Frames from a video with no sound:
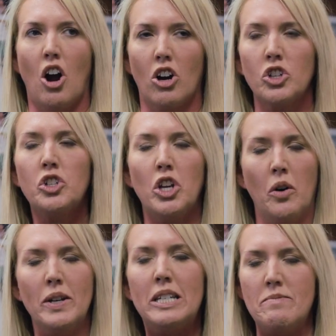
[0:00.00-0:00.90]
are
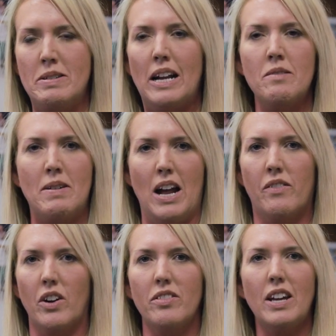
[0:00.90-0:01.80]
so intimidated by
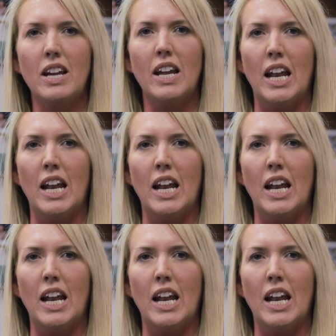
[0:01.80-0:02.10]
everything,